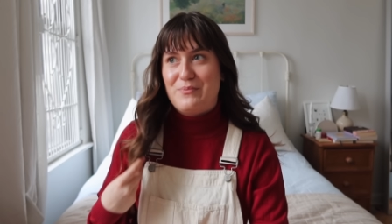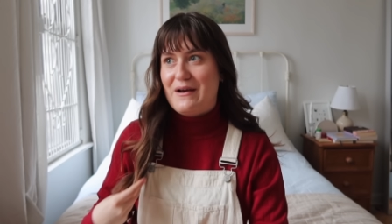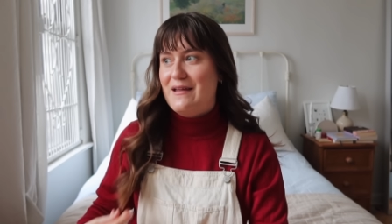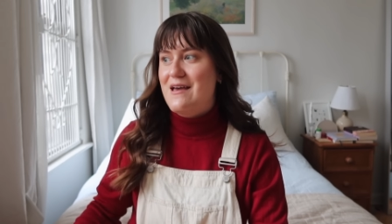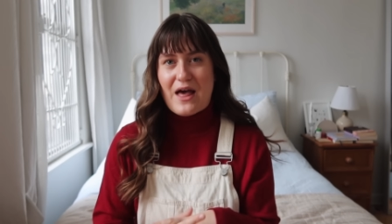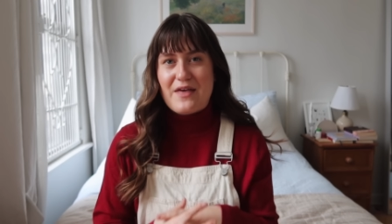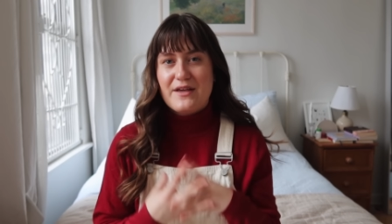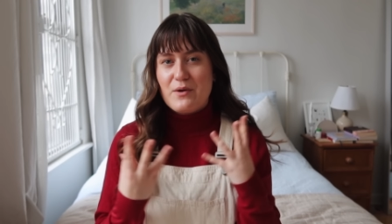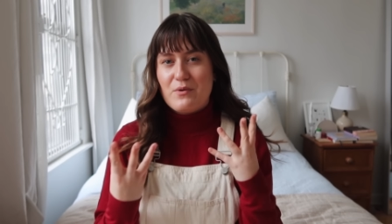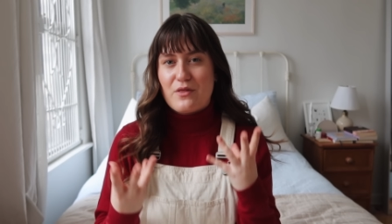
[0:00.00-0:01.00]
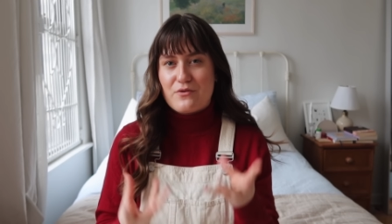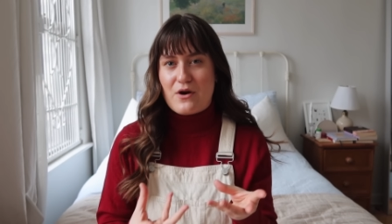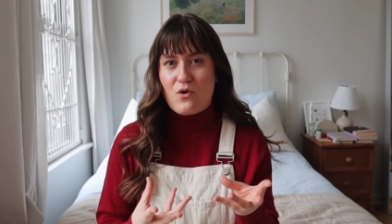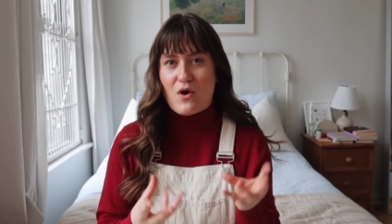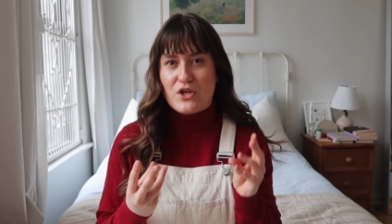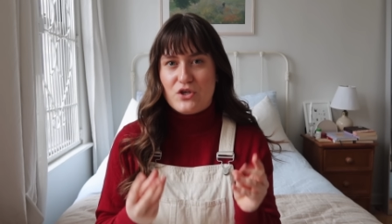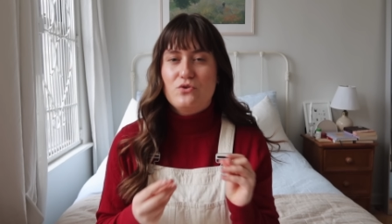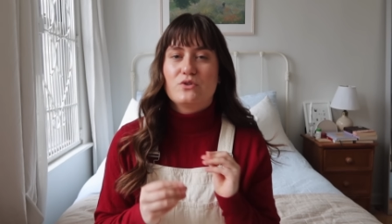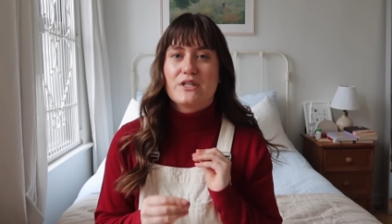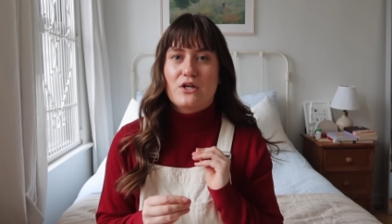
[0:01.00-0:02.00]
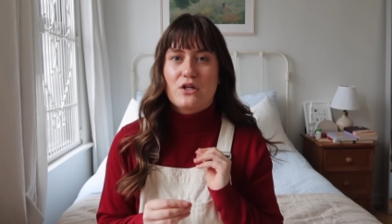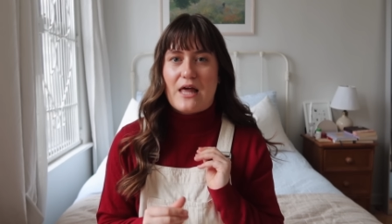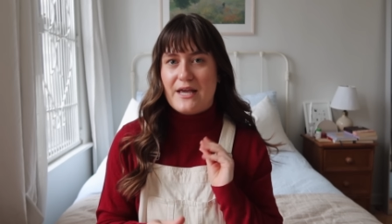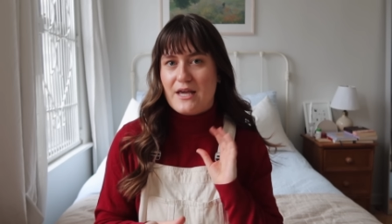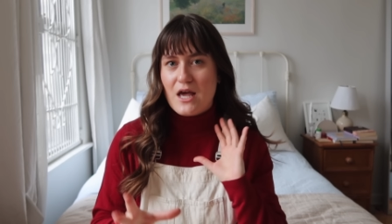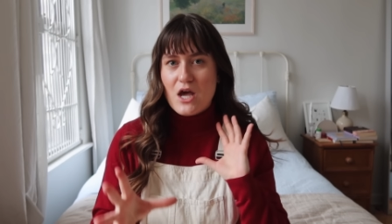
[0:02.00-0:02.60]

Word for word: but I think I want to throw a cute little like